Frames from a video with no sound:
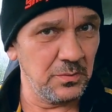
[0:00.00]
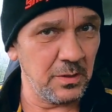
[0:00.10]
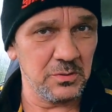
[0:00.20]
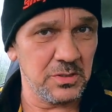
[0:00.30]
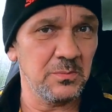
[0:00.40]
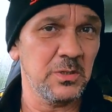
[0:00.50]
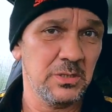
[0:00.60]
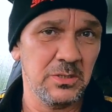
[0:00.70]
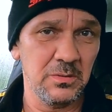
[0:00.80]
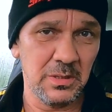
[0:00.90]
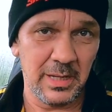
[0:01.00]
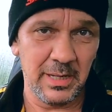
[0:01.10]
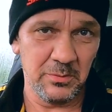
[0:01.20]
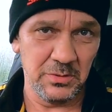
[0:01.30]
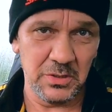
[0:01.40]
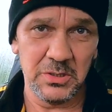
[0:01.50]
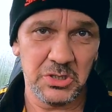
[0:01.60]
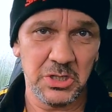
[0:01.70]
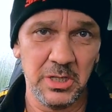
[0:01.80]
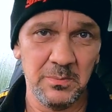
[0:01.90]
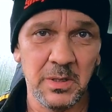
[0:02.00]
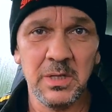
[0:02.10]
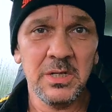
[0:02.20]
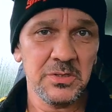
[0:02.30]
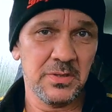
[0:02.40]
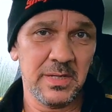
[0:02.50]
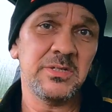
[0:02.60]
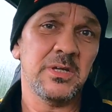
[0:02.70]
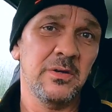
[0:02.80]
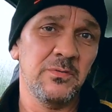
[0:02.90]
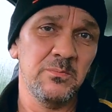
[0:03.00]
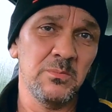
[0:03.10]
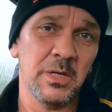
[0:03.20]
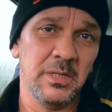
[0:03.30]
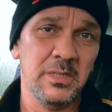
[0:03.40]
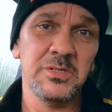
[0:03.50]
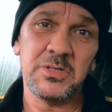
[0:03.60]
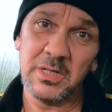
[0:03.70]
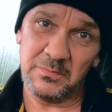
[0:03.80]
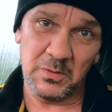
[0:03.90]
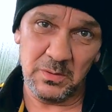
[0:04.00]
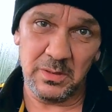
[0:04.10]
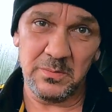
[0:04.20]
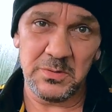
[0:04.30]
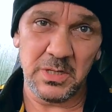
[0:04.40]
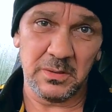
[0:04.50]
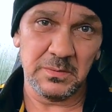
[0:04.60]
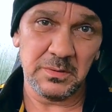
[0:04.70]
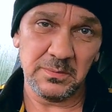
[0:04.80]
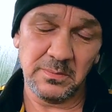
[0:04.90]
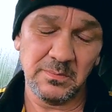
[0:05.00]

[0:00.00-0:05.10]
They want somebody to do the labour, do it cheap, so they're saving money instead of doing it themselves.